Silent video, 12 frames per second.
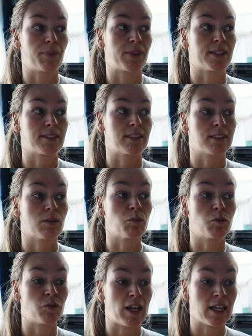the system
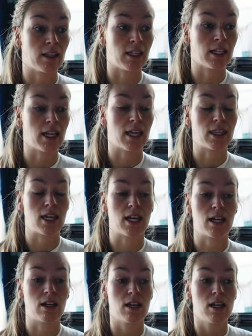failing and
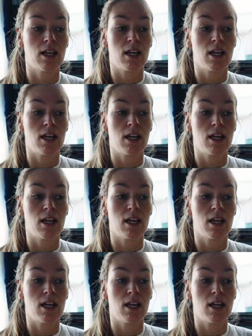then